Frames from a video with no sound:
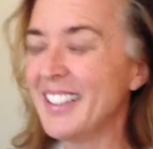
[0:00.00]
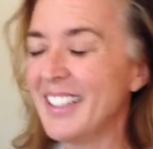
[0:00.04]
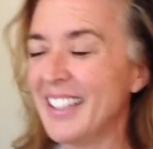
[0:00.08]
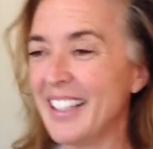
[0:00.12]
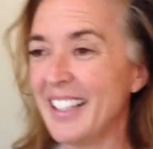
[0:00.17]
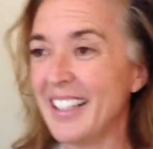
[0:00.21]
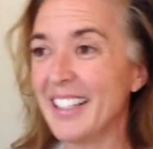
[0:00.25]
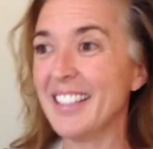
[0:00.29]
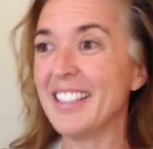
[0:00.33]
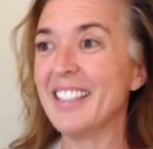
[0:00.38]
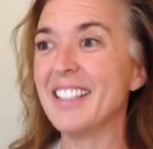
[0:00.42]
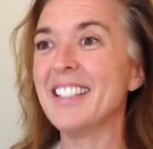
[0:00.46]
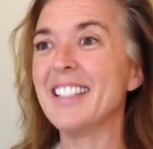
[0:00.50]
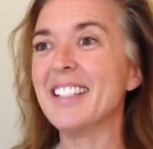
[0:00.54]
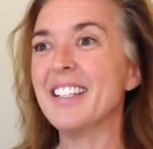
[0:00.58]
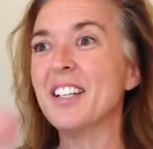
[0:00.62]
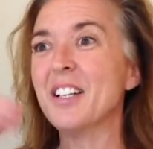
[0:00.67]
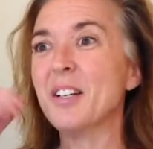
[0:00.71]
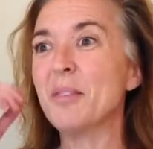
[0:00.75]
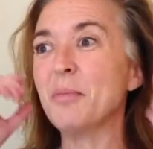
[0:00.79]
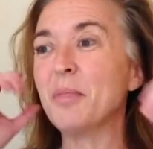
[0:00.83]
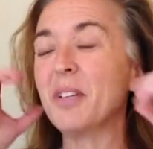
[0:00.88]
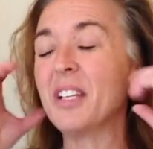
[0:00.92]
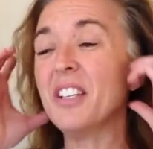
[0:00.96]
and
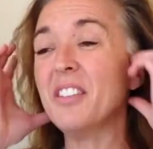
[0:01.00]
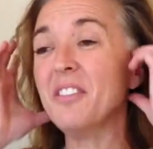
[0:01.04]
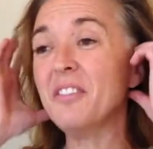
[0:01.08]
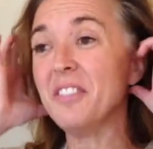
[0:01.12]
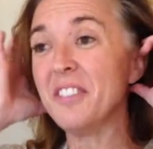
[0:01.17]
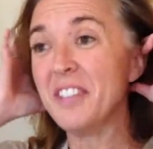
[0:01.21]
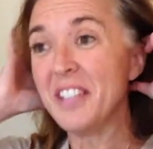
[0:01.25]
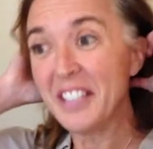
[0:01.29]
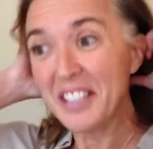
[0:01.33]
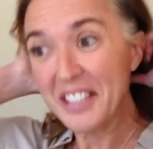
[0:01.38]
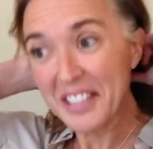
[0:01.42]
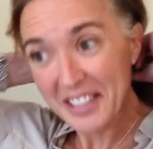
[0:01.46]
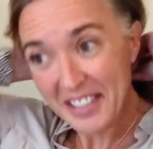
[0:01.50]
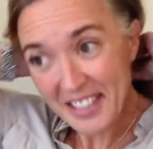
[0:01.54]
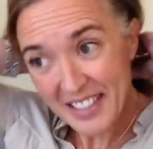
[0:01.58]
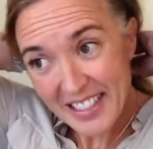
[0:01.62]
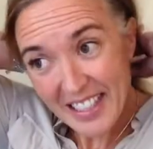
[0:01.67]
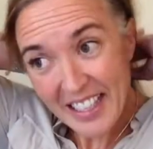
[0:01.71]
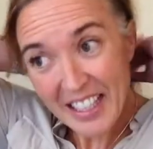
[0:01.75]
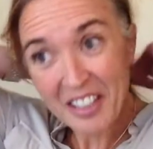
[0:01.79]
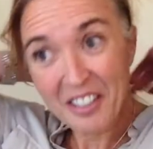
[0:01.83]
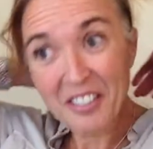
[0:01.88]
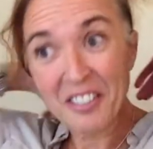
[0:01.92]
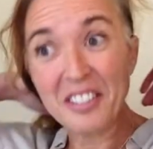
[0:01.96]
convenient
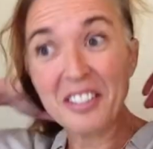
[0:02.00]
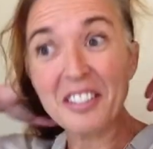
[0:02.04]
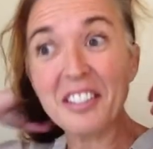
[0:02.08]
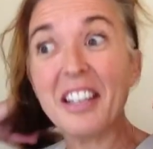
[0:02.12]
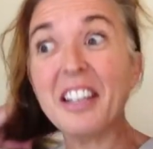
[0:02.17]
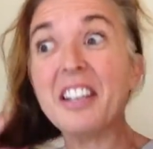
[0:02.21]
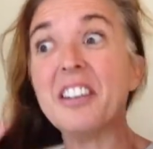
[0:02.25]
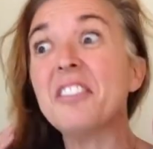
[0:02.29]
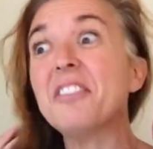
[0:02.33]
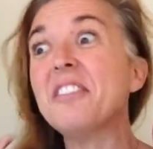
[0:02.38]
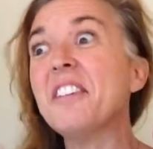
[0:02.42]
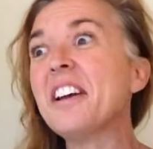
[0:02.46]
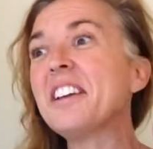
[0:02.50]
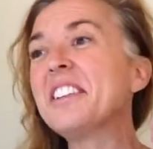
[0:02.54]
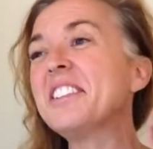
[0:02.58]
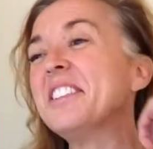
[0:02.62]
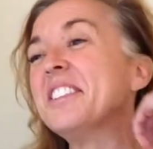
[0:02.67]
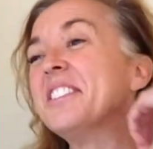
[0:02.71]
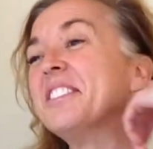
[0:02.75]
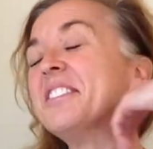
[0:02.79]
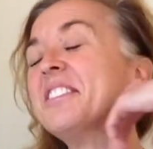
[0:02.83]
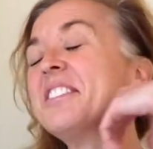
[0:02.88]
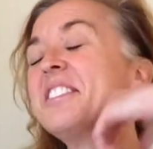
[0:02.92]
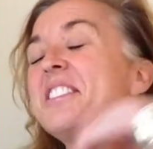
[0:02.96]
and
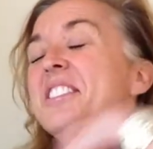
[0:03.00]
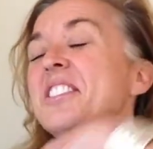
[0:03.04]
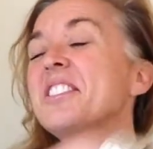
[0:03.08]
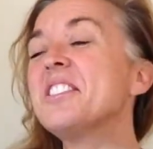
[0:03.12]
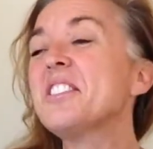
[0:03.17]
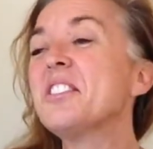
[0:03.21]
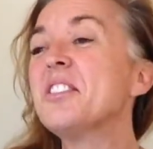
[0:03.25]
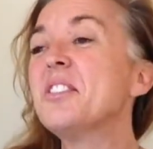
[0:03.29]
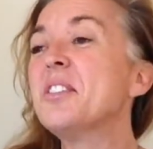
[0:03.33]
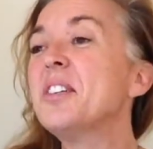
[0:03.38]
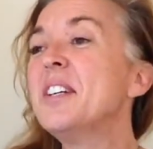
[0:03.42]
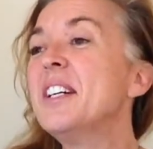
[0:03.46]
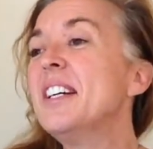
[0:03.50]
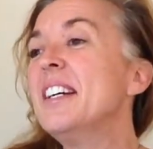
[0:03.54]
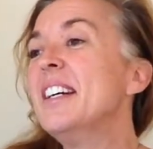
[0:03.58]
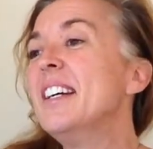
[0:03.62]
effective. So